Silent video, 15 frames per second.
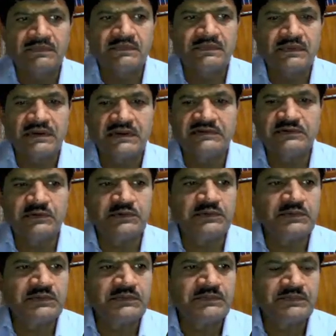I'll show
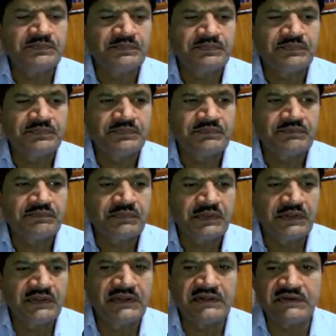you.
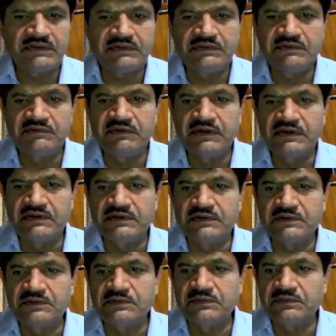Here you want
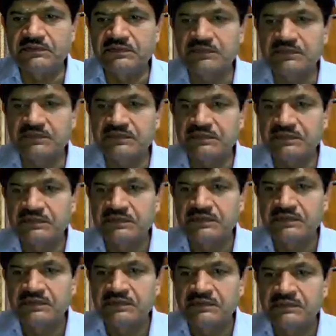to
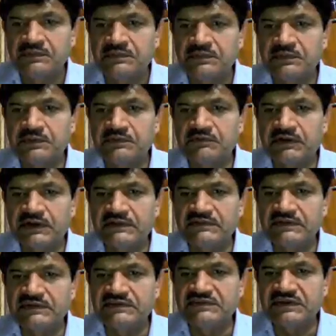know what is
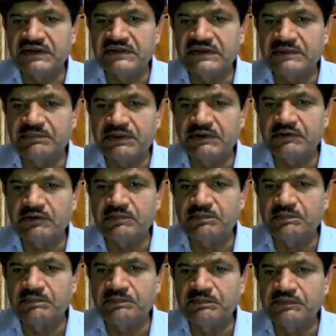the discharge at a particular
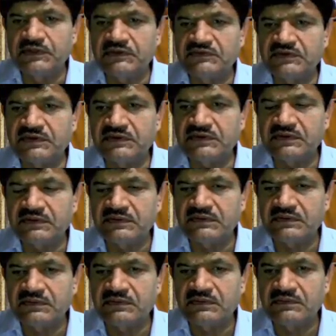section.
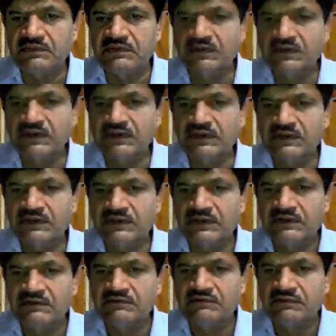Okay,
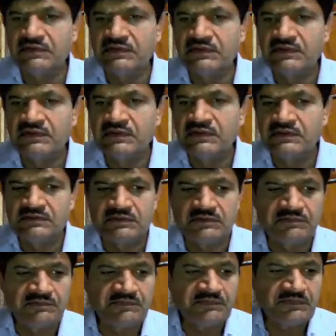so
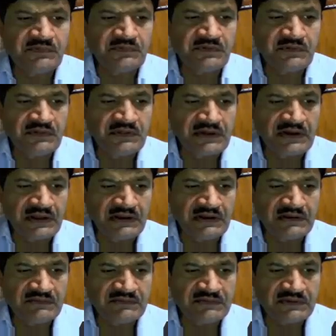here I'll
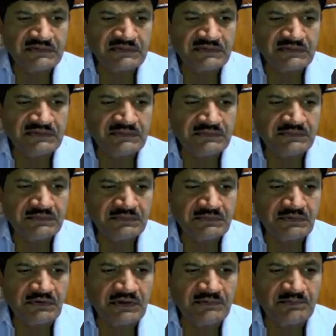just
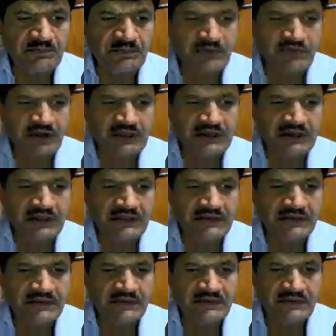draw a profile line.
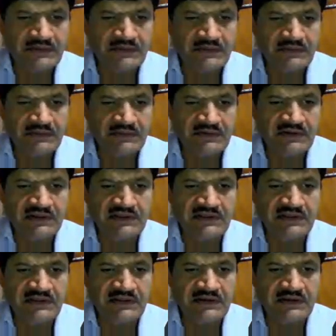Click
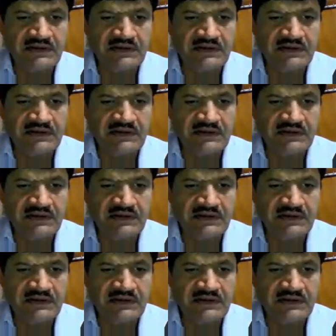here.